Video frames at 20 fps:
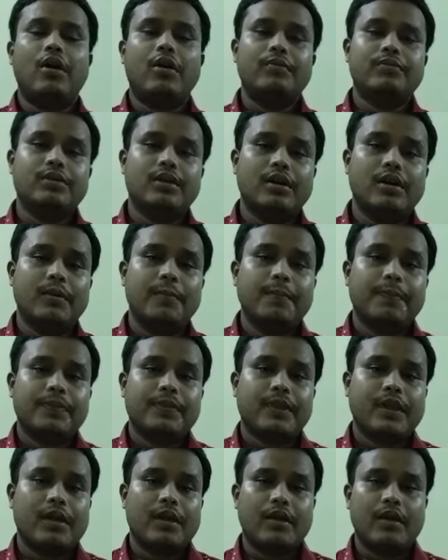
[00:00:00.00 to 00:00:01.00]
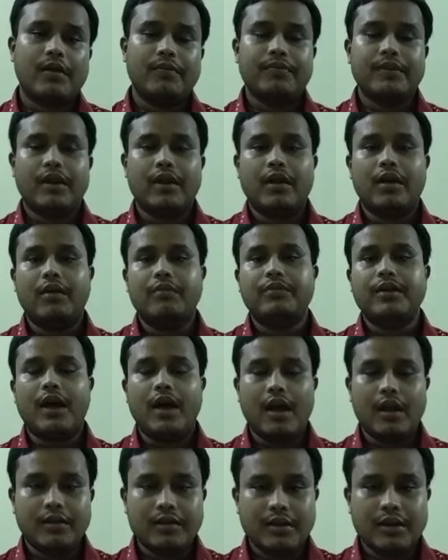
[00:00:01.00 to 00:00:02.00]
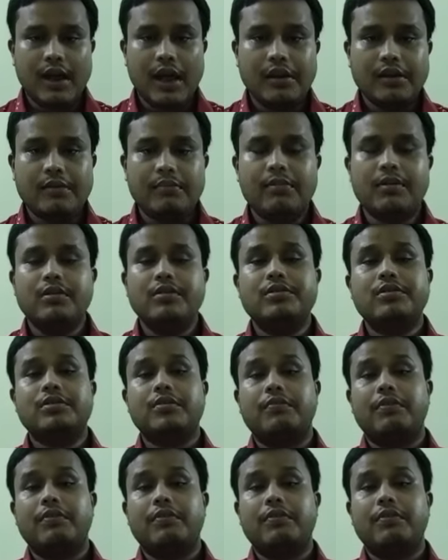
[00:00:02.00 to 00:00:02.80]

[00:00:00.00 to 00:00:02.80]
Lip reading: of the other animals,